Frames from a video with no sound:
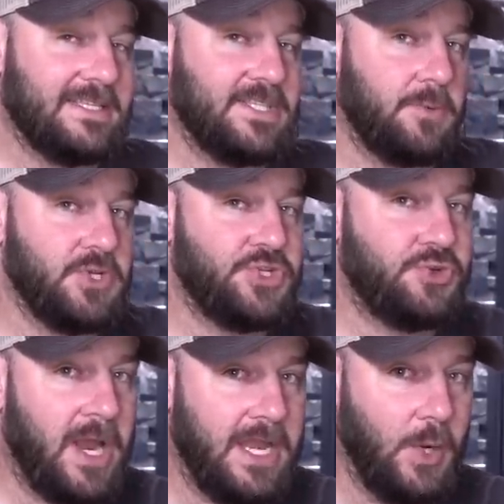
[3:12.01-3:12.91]
This is a
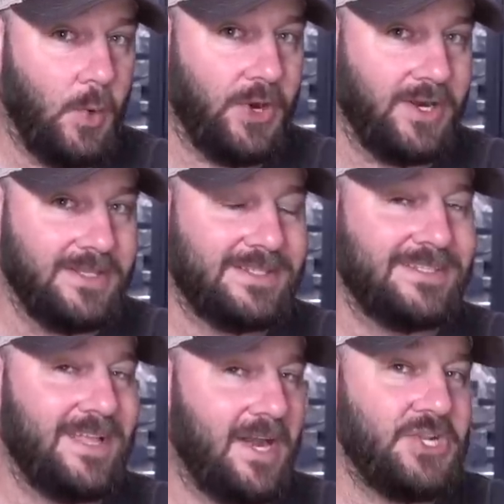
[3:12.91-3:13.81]
restraining order. This
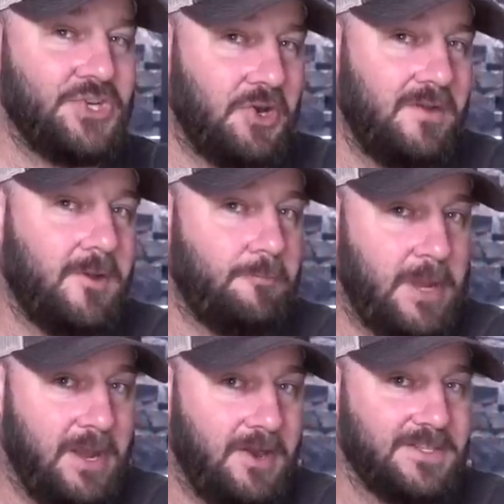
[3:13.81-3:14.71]
is not a jury of your
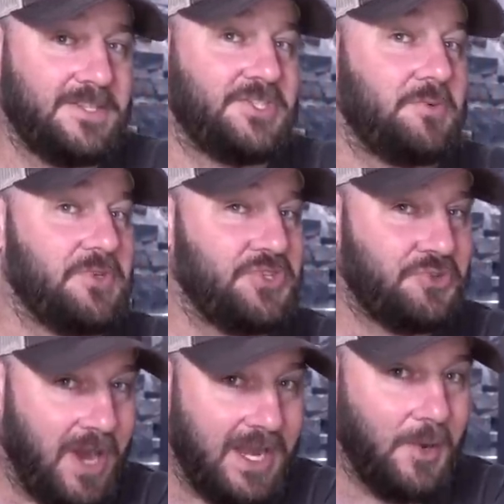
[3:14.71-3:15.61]
peers. This is a
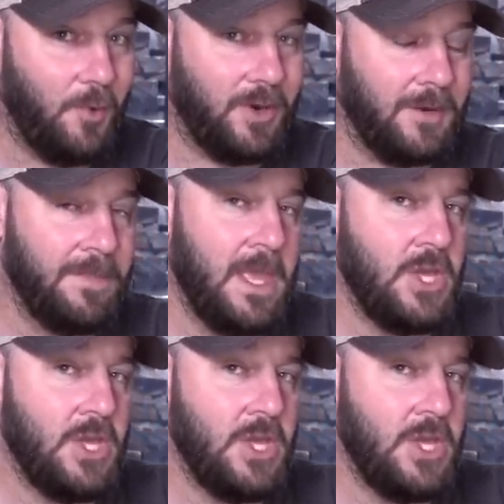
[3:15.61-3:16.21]
restraining order.